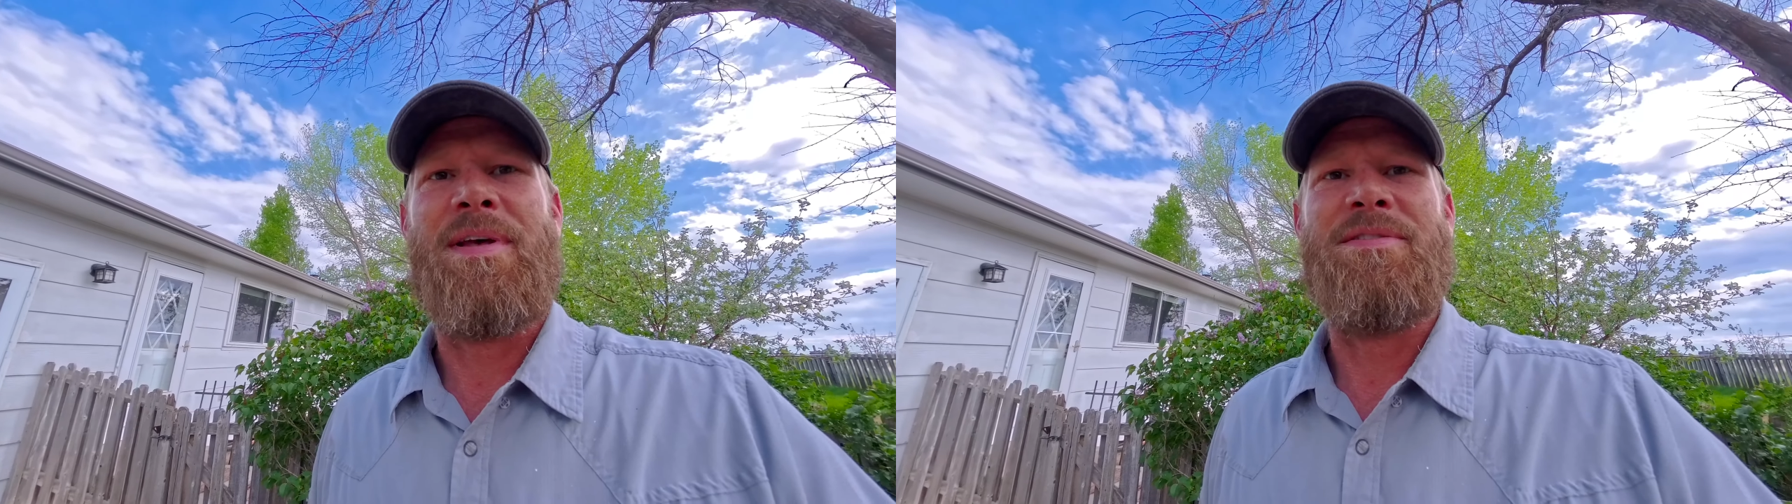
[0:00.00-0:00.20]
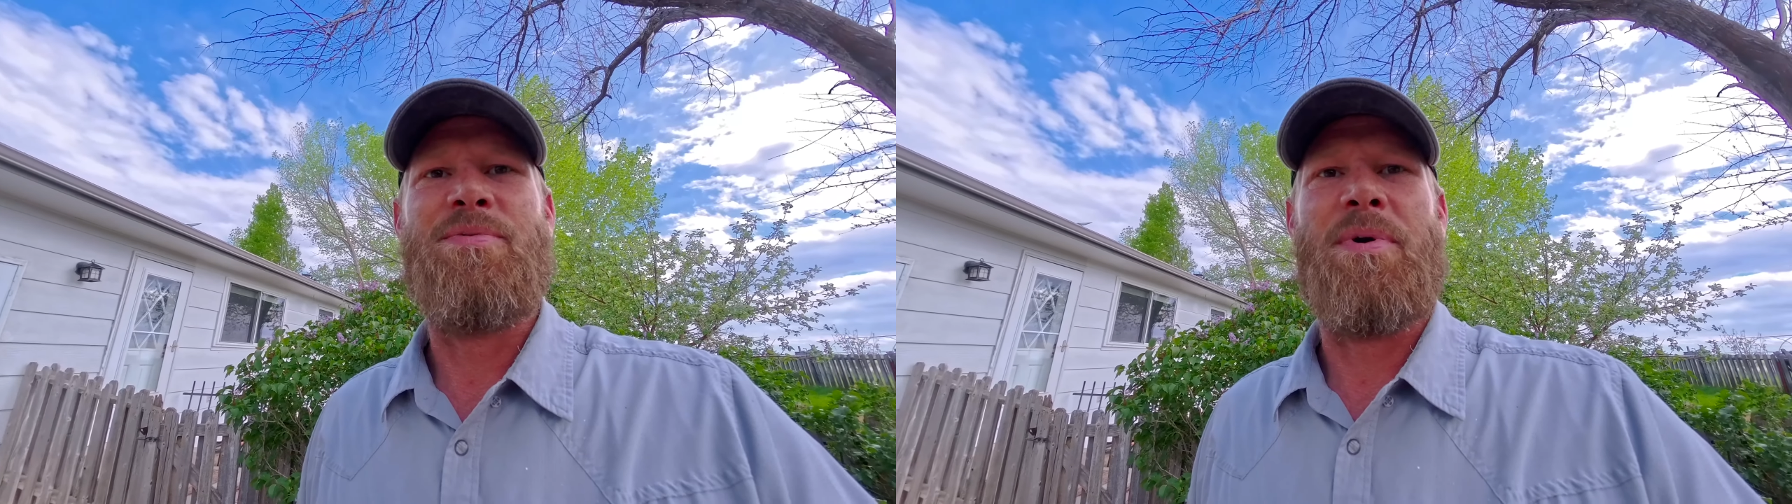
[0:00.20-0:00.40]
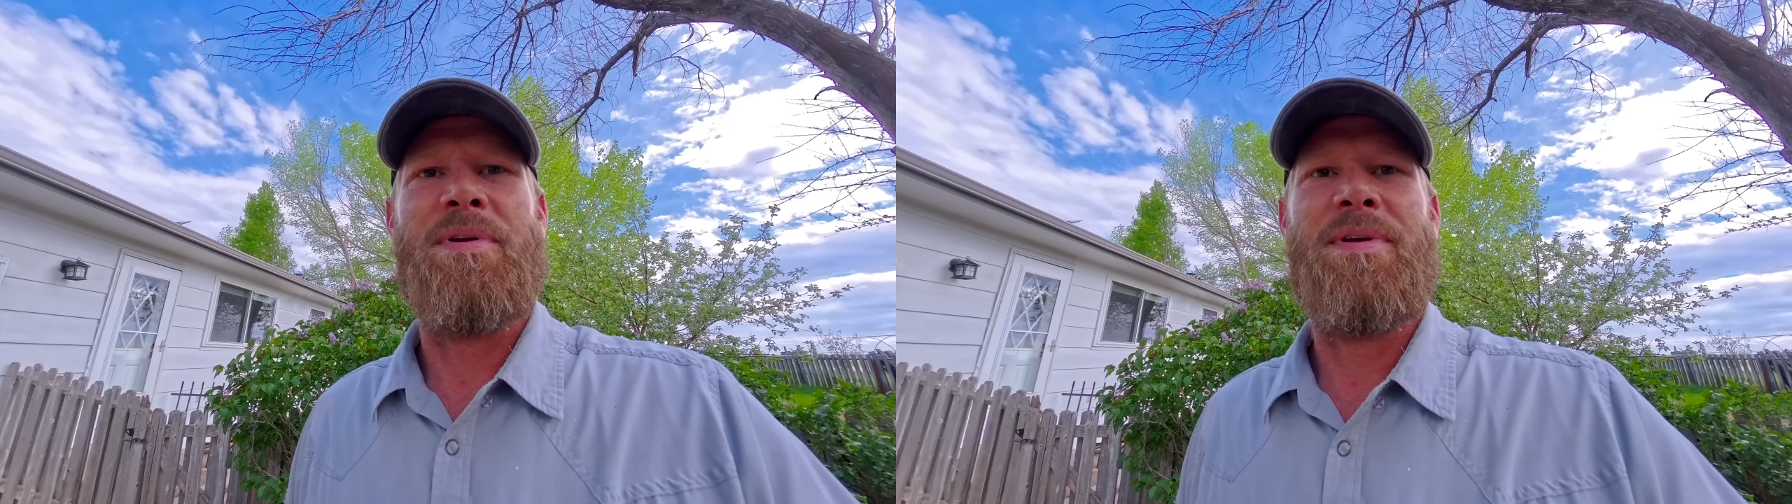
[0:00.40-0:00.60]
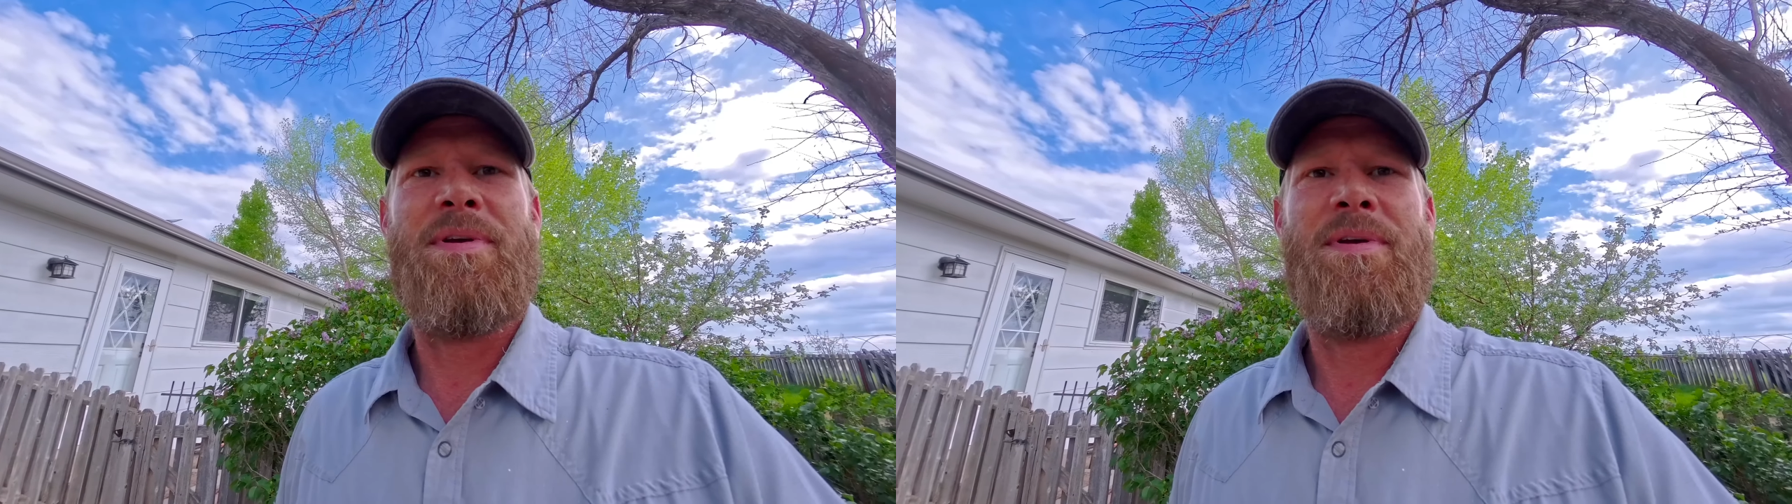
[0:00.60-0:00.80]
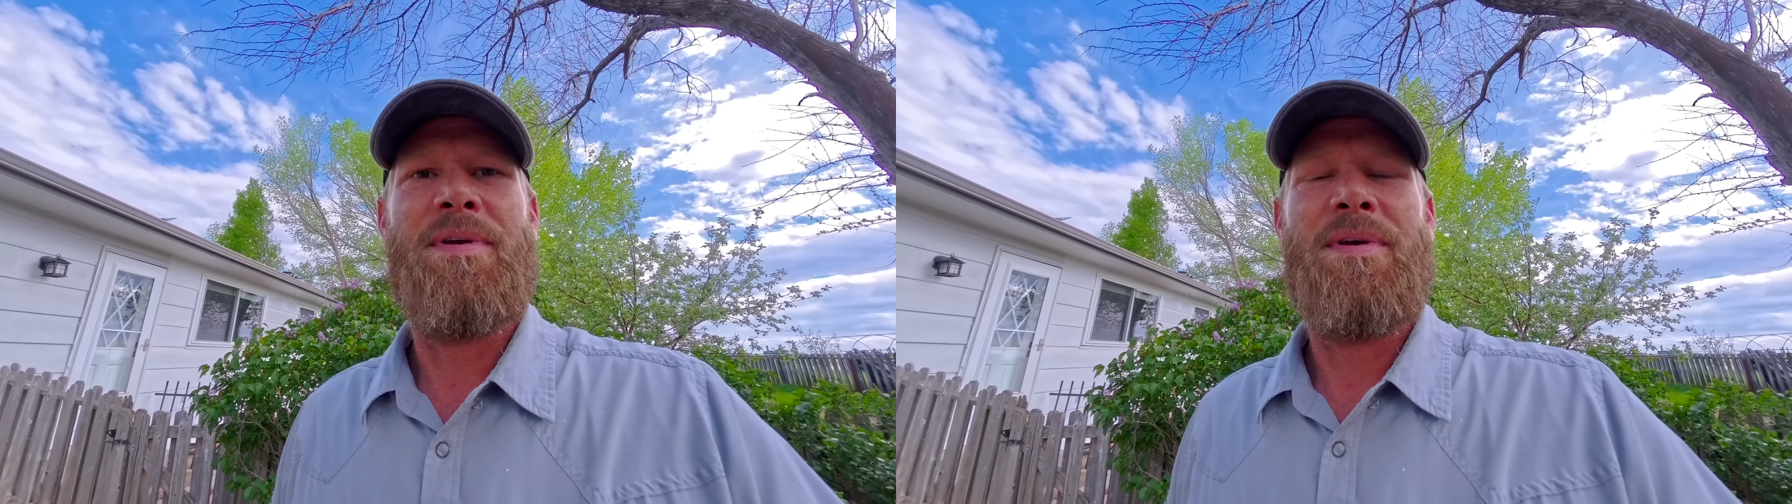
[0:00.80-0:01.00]
That's what
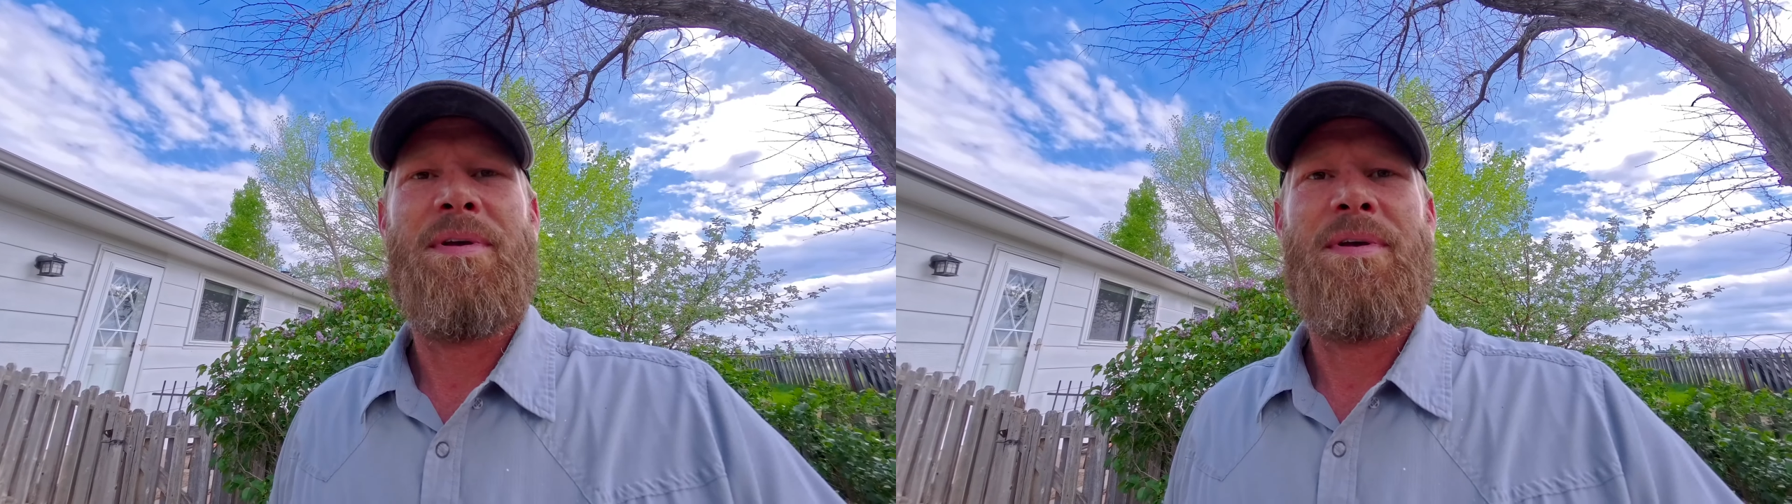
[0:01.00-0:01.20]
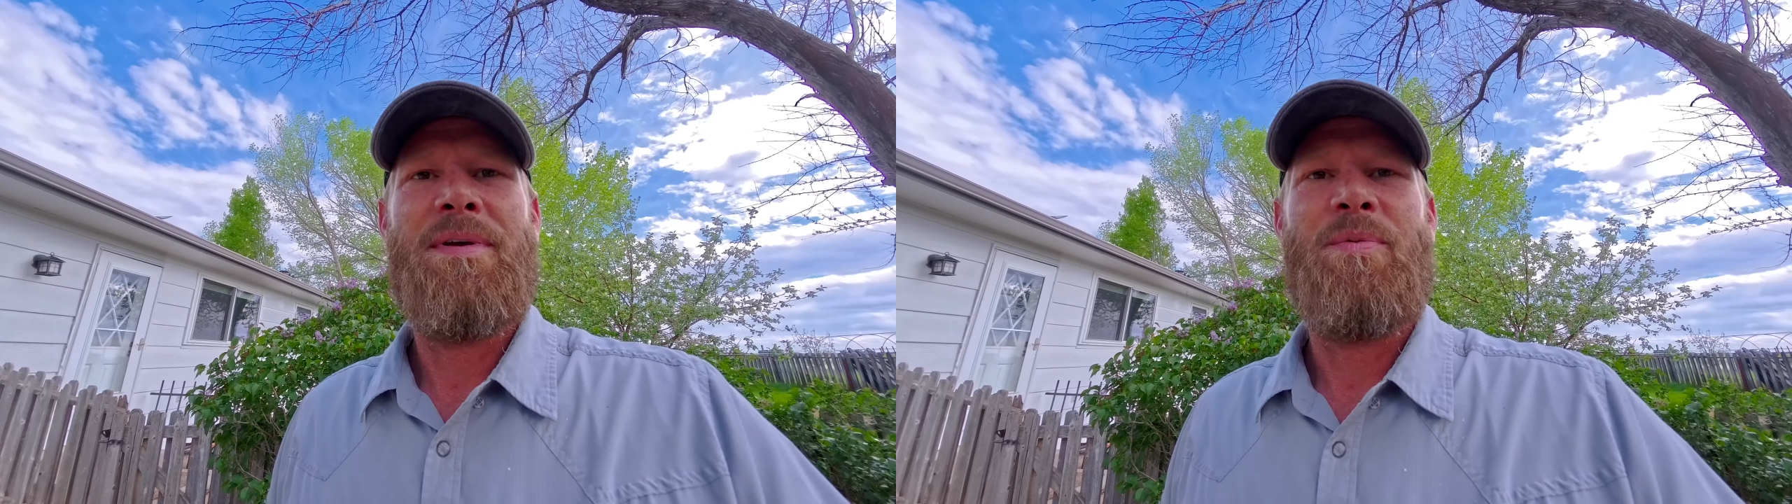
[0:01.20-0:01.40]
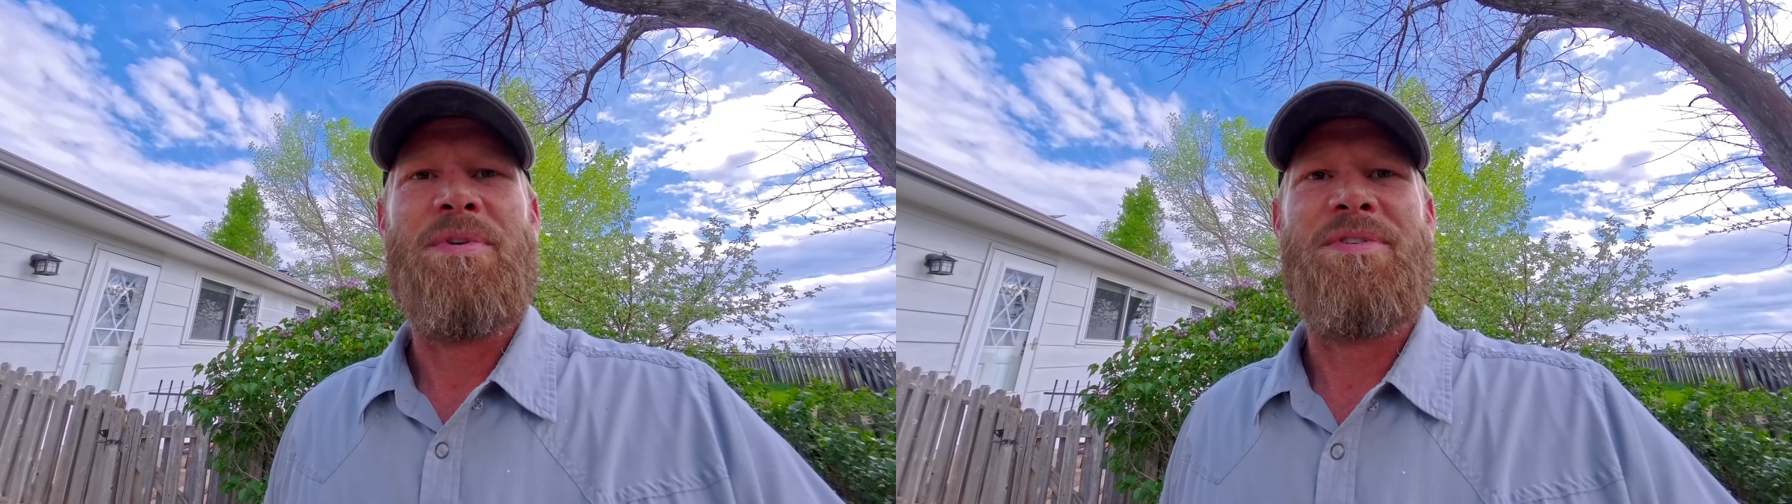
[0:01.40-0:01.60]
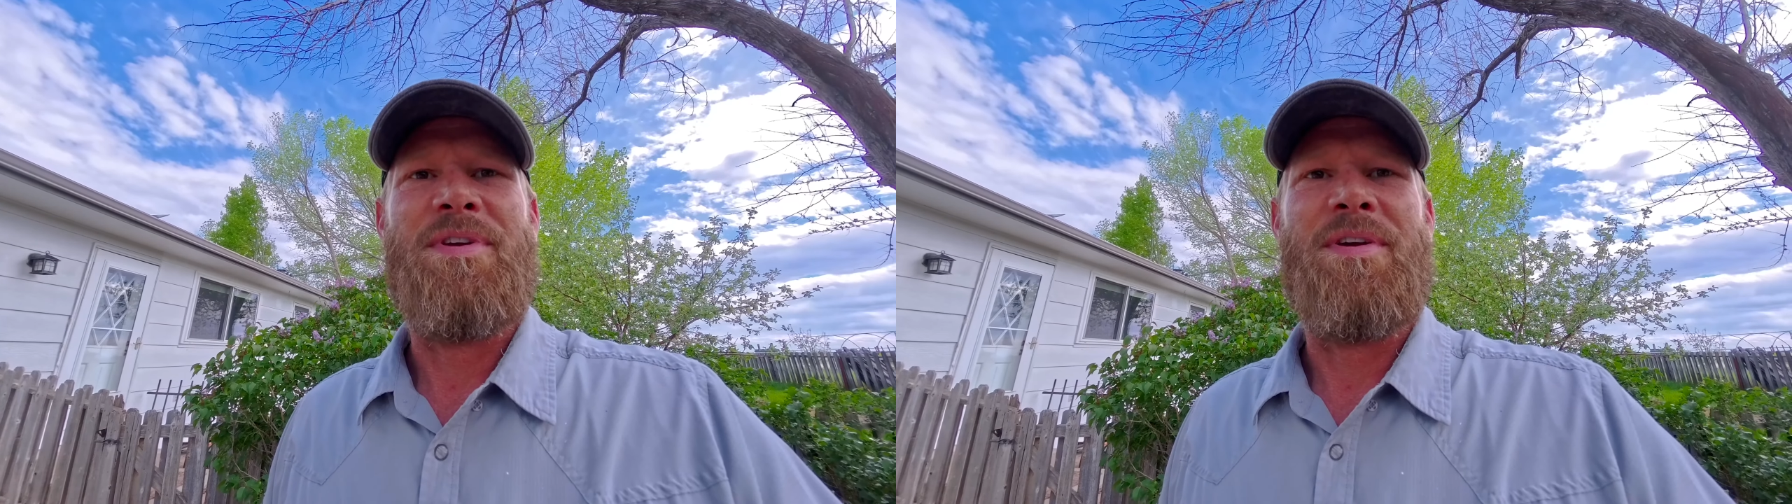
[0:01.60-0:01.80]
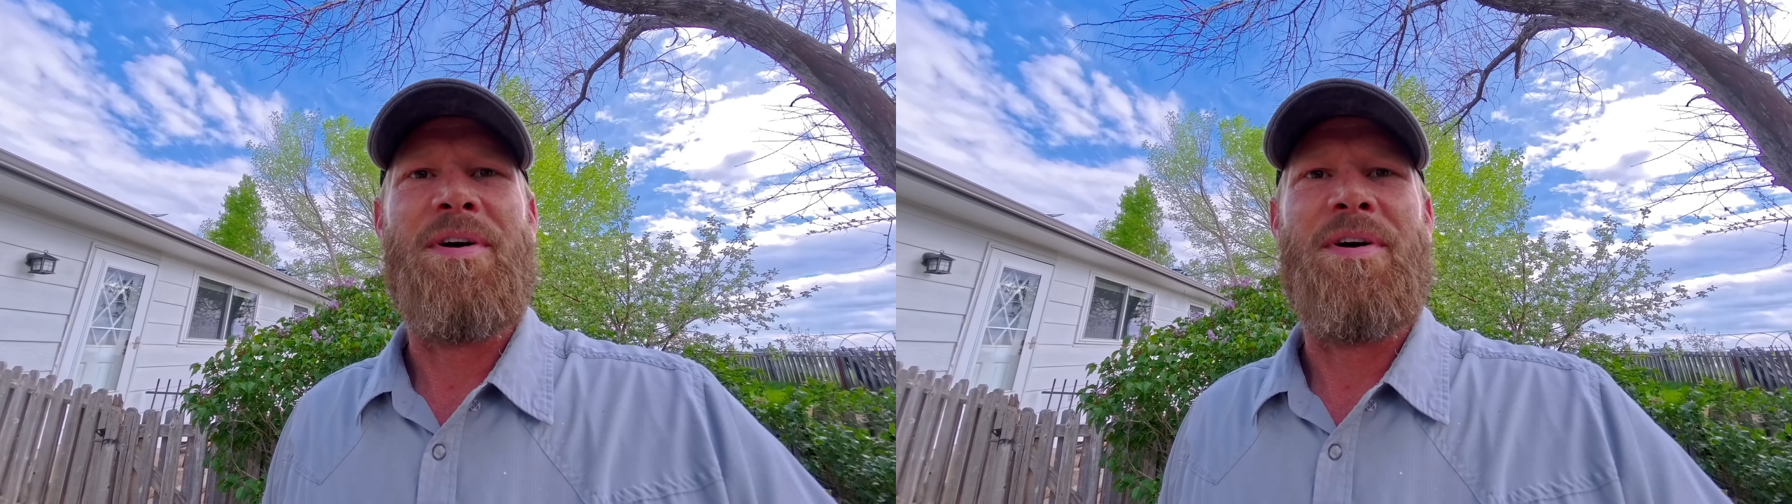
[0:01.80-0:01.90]
she